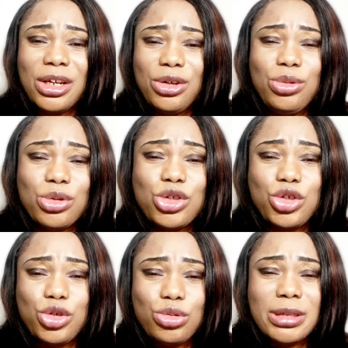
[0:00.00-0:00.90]
you know,
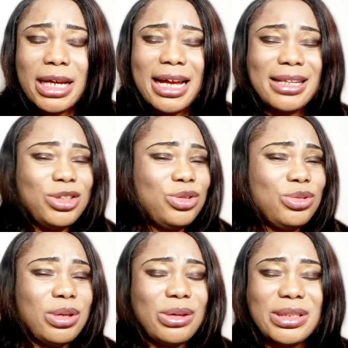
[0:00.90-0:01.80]
stood and
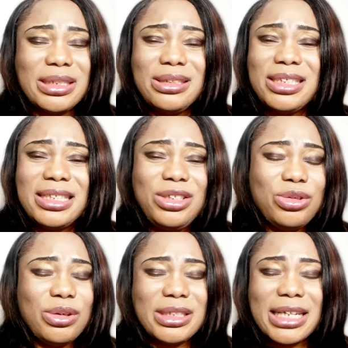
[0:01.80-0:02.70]
she didn't
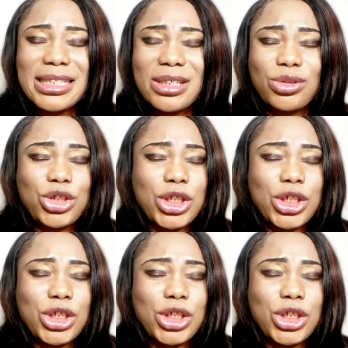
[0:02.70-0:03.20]
eulogize her son.